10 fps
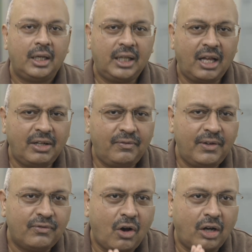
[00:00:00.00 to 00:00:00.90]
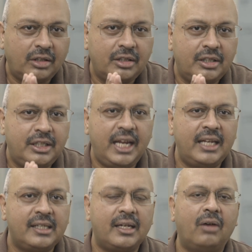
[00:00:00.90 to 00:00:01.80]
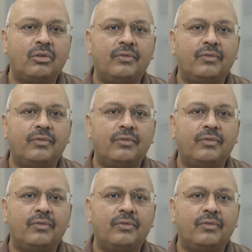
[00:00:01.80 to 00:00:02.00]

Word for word: Now that we've got the days out of